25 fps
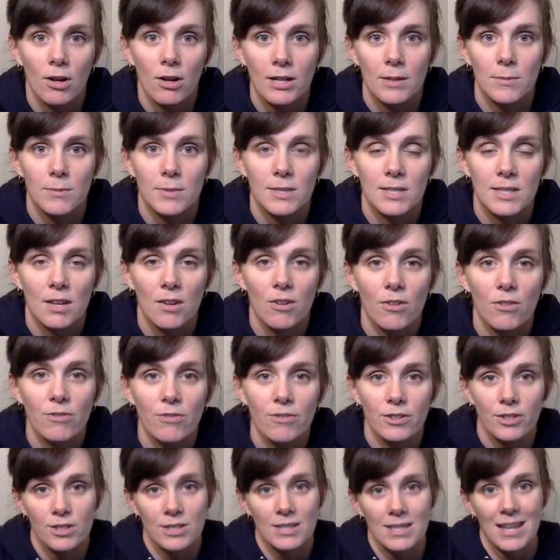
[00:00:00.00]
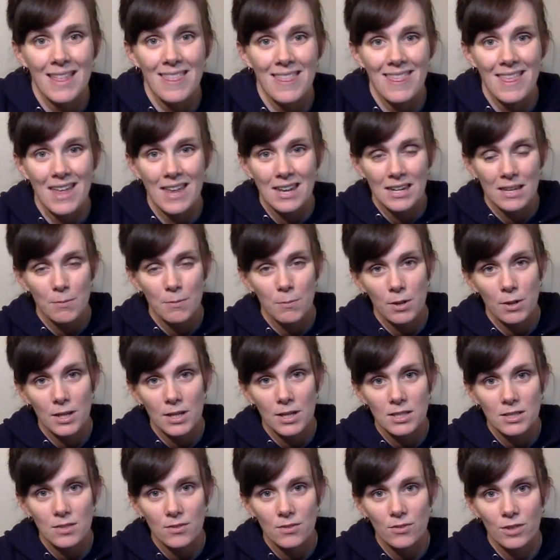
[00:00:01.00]
himself first and then put
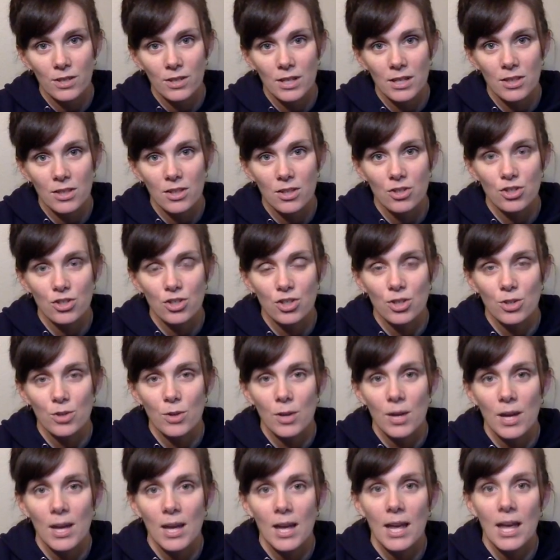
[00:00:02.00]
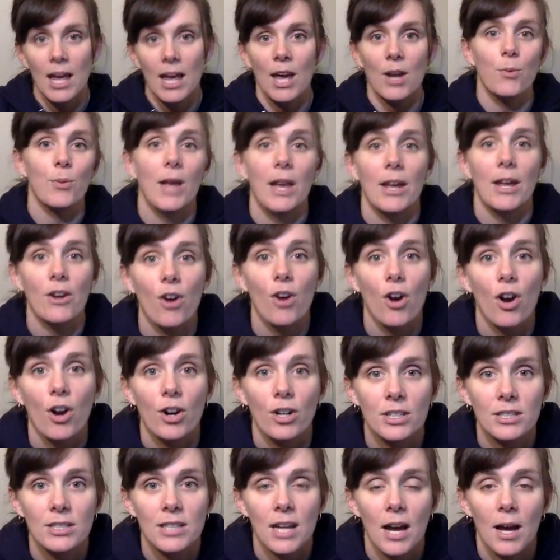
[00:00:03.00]
his foot in the shoe. And we had a
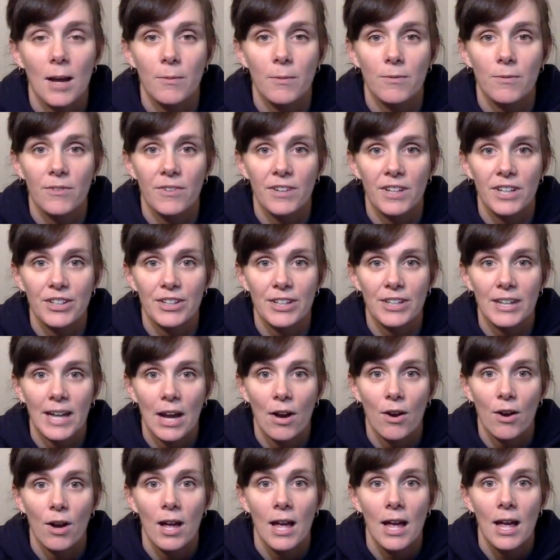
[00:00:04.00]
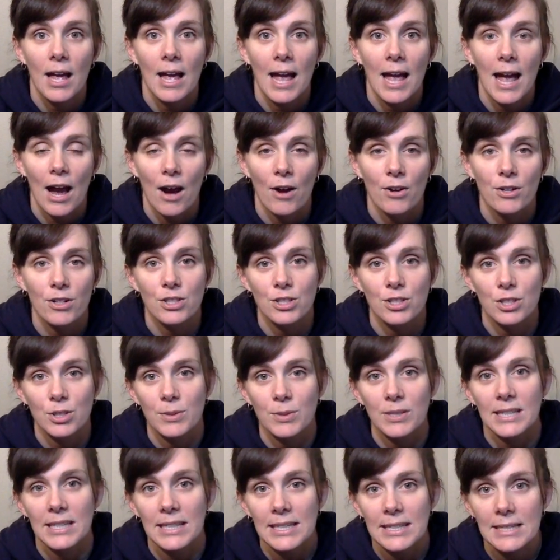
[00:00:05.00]
hard time figuring out how to do
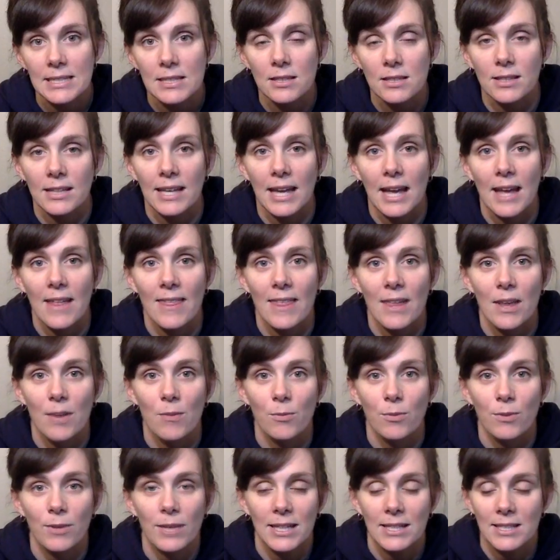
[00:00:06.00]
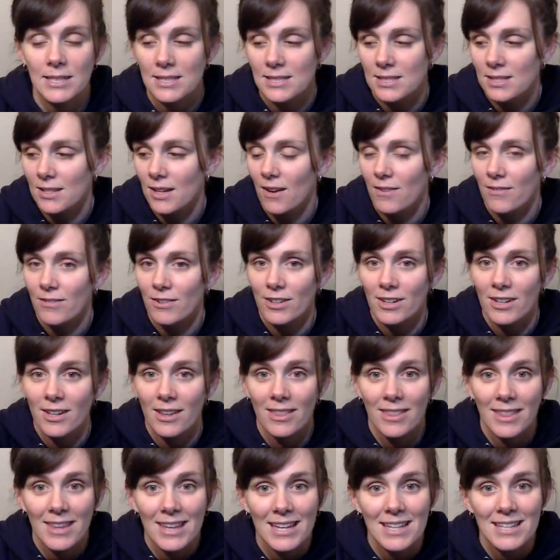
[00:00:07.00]
it easily. And then we discovered
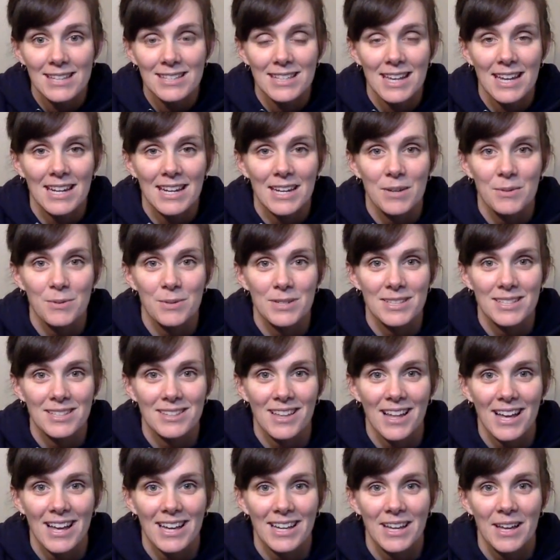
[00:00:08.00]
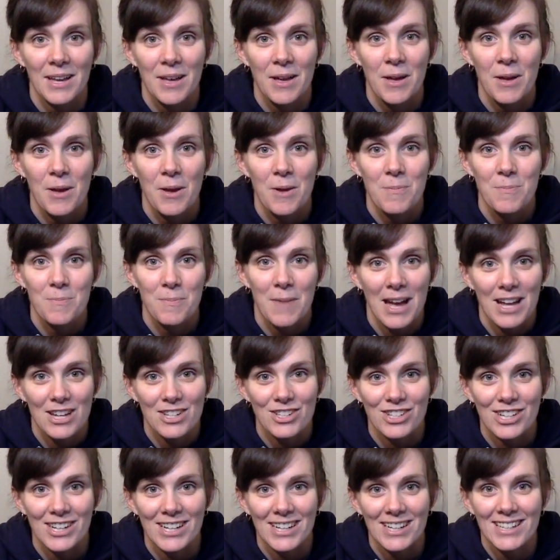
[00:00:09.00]
this, and it was like
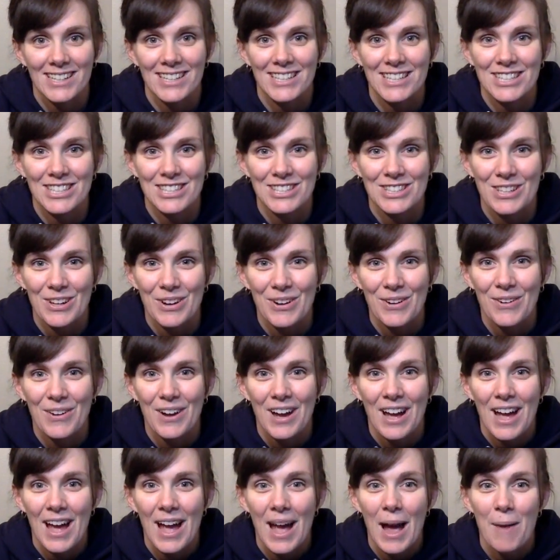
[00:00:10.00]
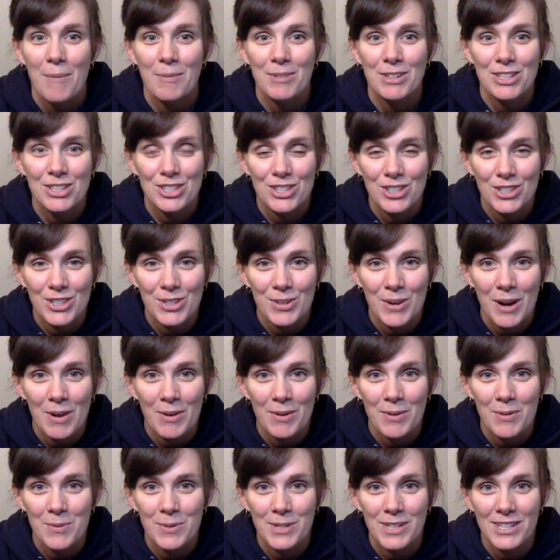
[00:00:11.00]
magic. So I'm going to show you how
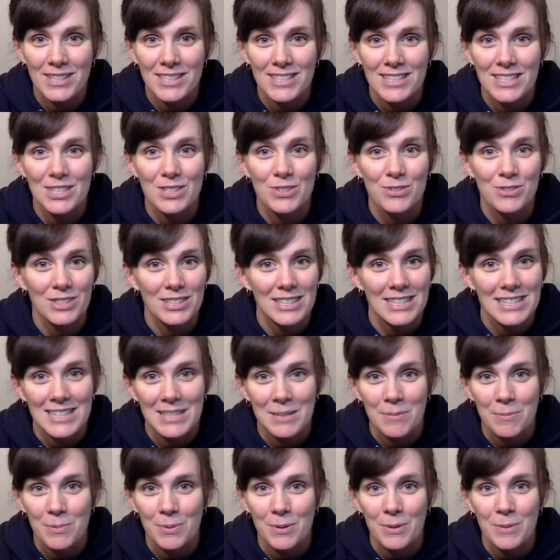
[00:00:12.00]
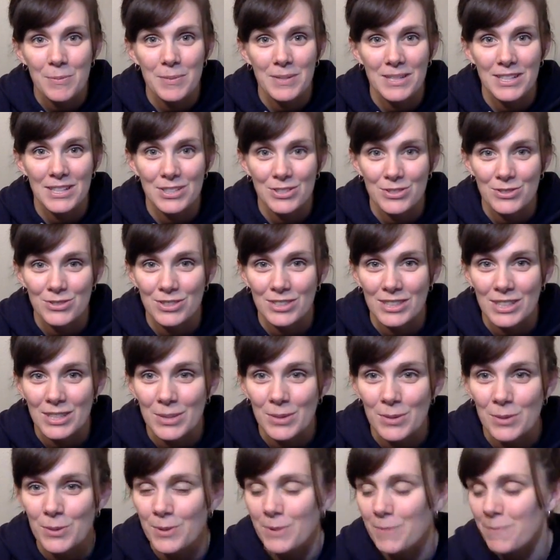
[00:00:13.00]
it works. It's really simple, but it's really
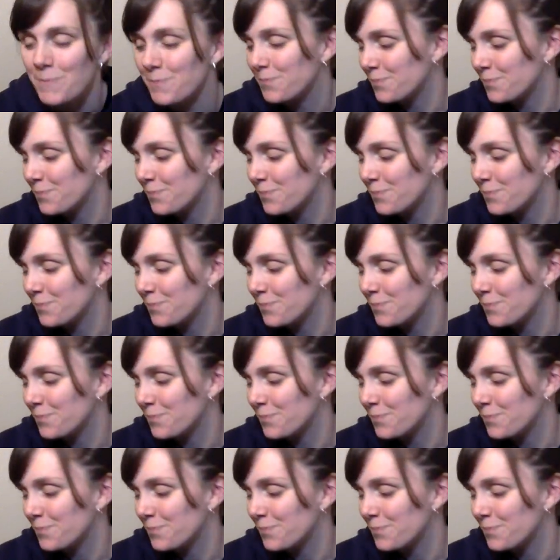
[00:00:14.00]
cool.